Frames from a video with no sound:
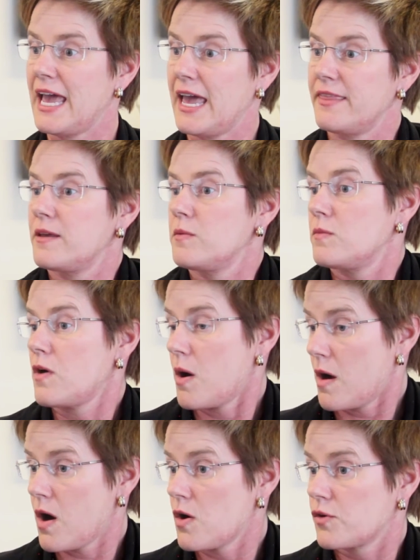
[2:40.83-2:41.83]
and then
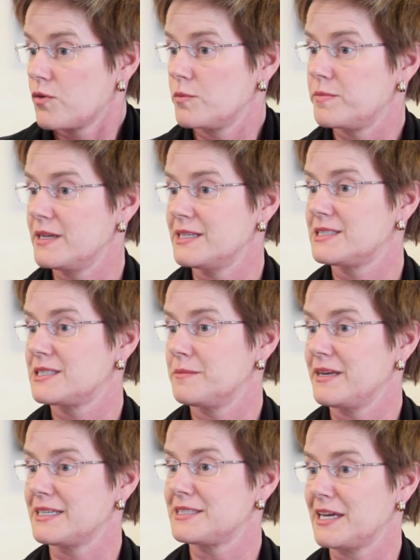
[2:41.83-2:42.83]
our group needs to
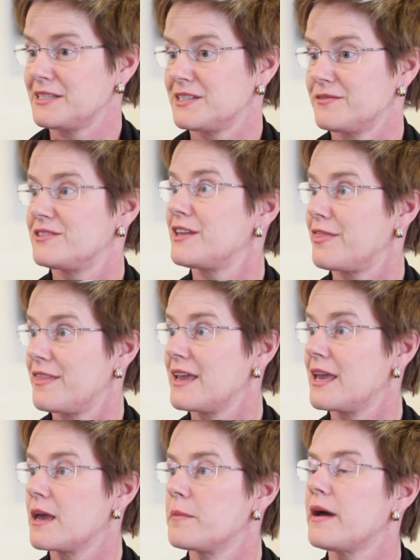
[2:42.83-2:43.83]
be attentive to
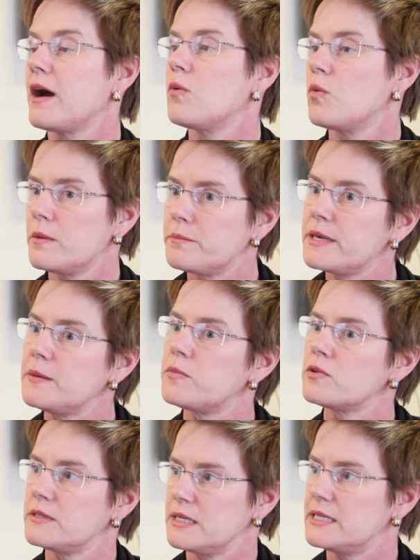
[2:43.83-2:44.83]
thinking about what
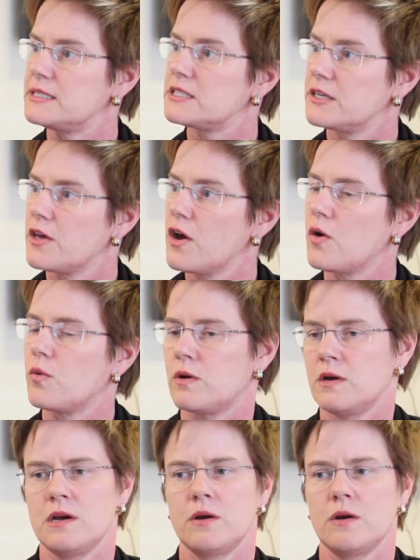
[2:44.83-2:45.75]
people need to know,